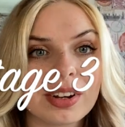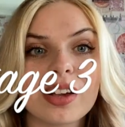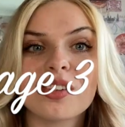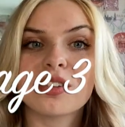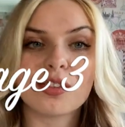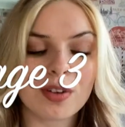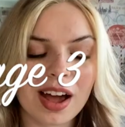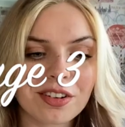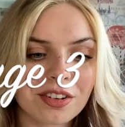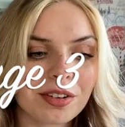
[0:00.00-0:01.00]
notes, you've
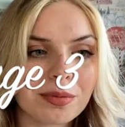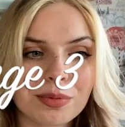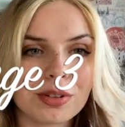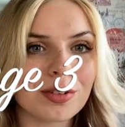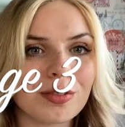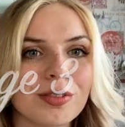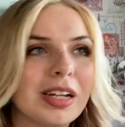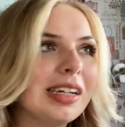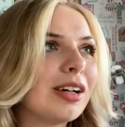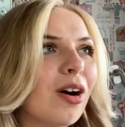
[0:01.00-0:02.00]
had your sort of
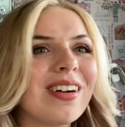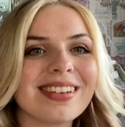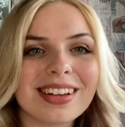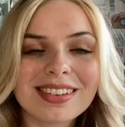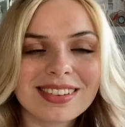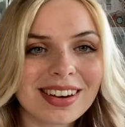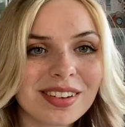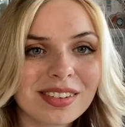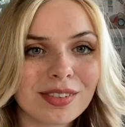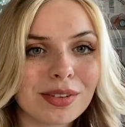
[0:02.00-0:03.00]
condensed
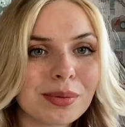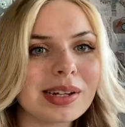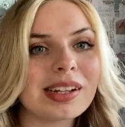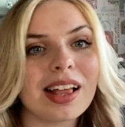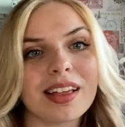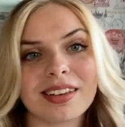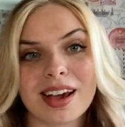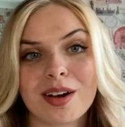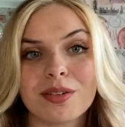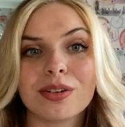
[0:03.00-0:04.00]
notes, if you will, and
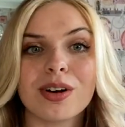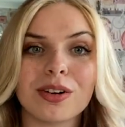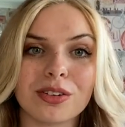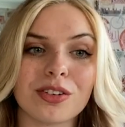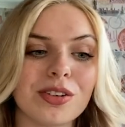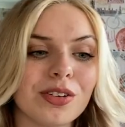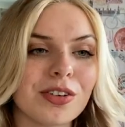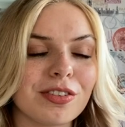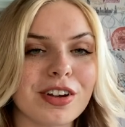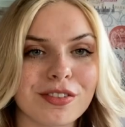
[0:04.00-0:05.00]
now you're onto
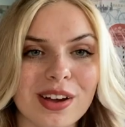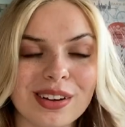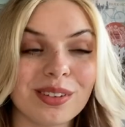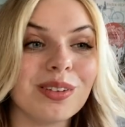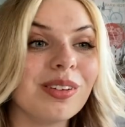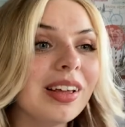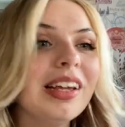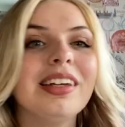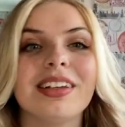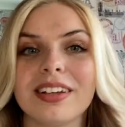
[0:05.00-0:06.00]
your very final,
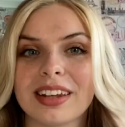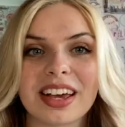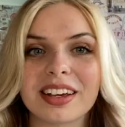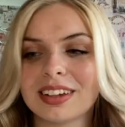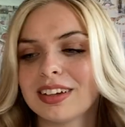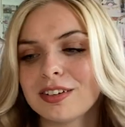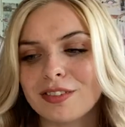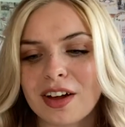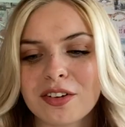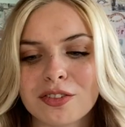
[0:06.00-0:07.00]
like,
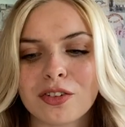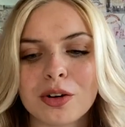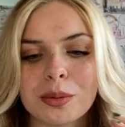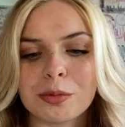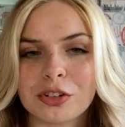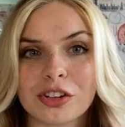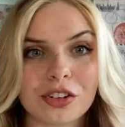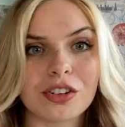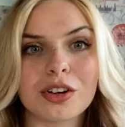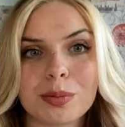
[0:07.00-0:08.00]
final form,
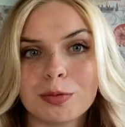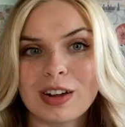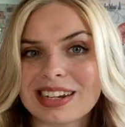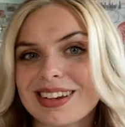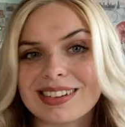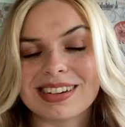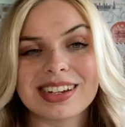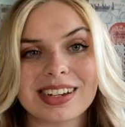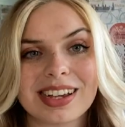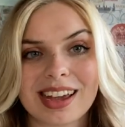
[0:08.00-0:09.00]
zhuzhed up,
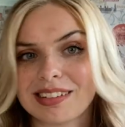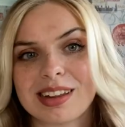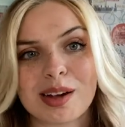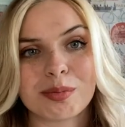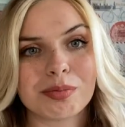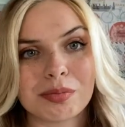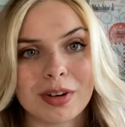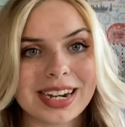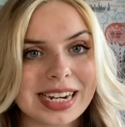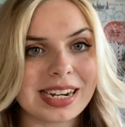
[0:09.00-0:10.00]
fantastic, exam
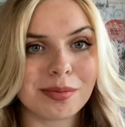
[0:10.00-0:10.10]
ready